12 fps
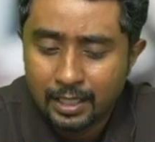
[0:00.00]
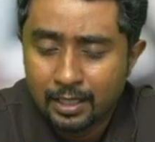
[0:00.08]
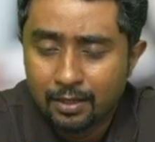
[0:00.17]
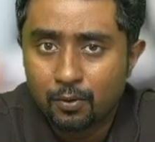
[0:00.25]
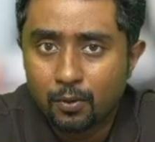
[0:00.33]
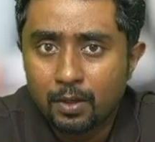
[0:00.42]

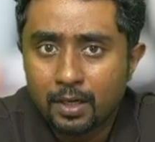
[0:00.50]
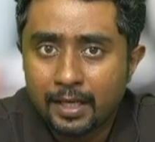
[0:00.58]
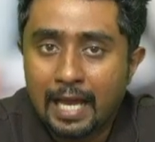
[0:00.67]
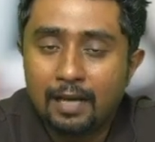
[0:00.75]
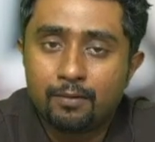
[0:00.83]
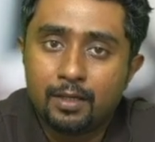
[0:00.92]
for
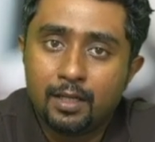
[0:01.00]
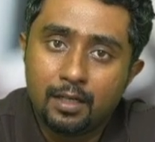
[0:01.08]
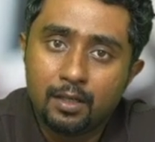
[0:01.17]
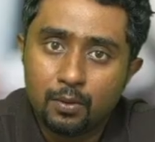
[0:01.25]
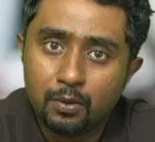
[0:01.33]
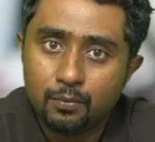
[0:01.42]

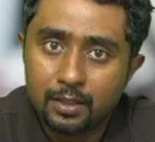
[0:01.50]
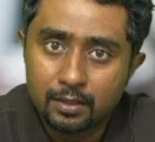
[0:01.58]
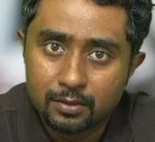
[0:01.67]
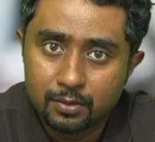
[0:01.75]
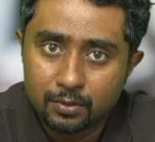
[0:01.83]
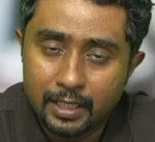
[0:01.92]
calculating goodwill.
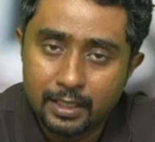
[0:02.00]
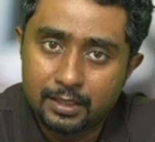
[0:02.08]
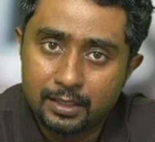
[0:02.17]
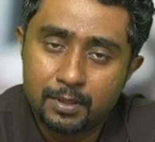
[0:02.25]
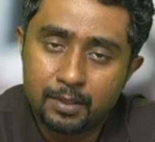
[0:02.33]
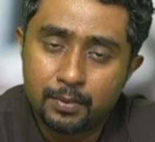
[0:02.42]
So that is the
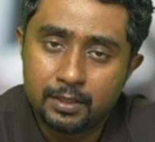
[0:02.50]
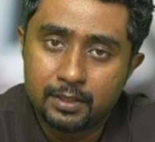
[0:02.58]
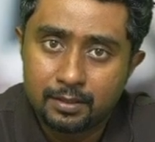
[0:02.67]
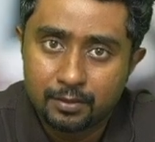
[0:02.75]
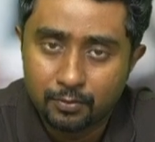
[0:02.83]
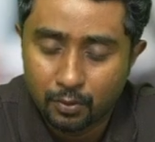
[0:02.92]

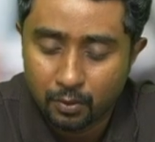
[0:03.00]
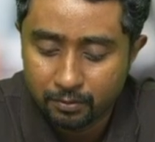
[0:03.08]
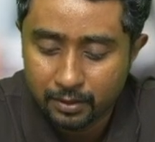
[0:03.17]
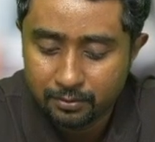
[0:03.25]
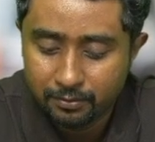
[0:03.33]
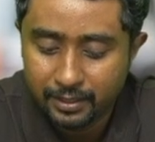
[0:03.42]
purpose for
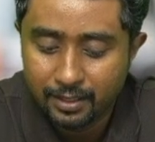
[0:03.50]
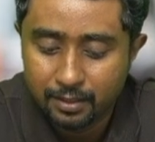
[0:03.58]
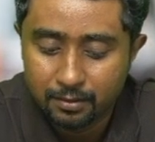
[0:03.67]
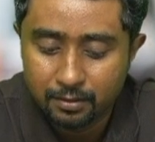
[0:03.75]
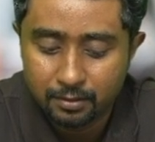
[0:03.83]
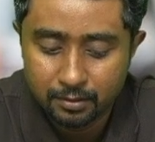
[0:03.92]
which we need
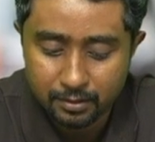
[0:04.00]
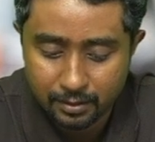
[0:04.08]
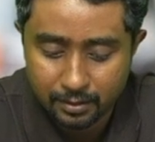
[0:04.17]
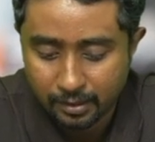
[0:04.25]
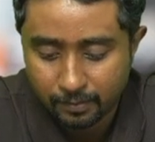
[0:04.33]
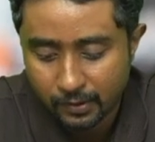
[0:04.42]
to reverse
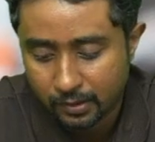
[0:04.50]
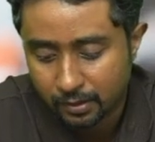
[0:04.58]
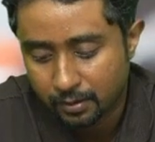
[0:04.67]
this amount.